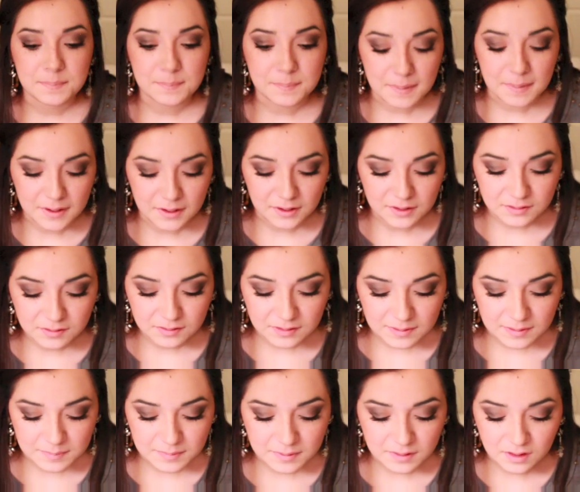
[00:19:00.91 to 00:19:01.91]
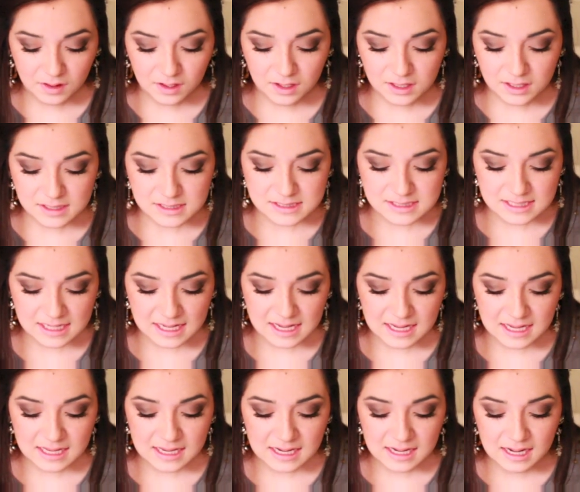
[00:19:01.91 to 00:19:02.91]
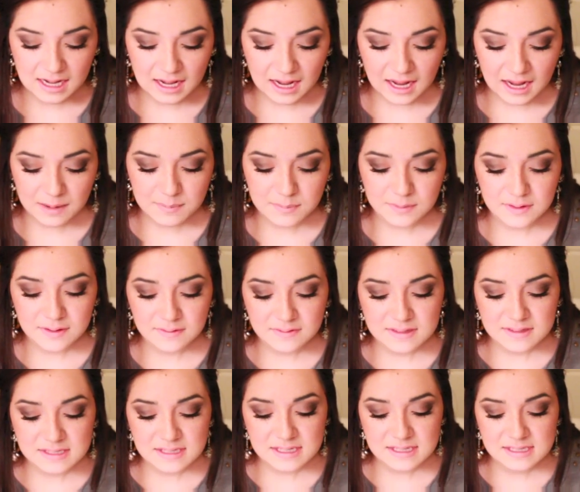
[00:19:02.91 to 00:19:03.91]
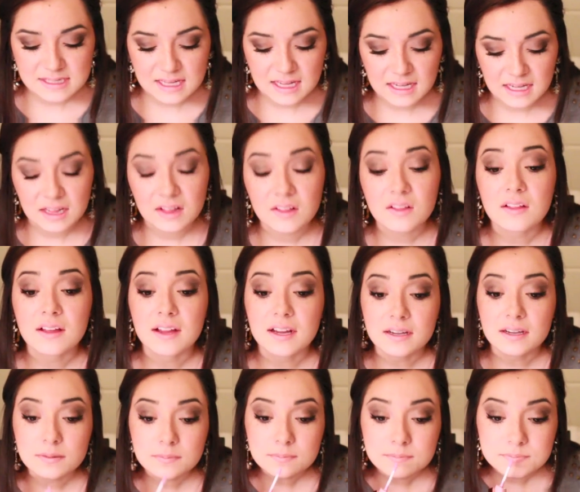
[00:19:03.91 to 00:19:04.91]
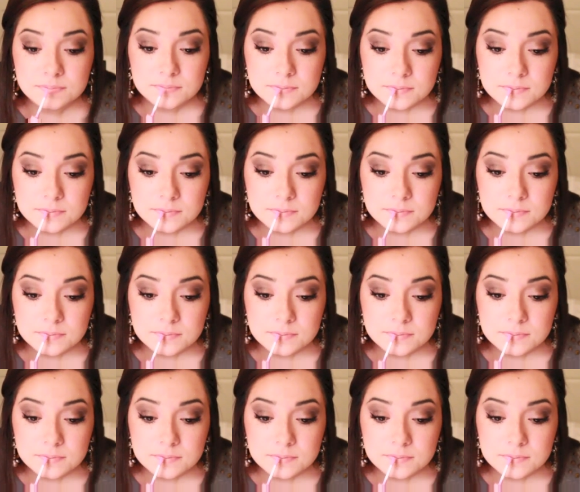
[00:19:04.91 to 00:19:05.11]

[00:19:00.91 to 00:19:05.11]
Butter Lip Gloss. And I believe this is Eclair.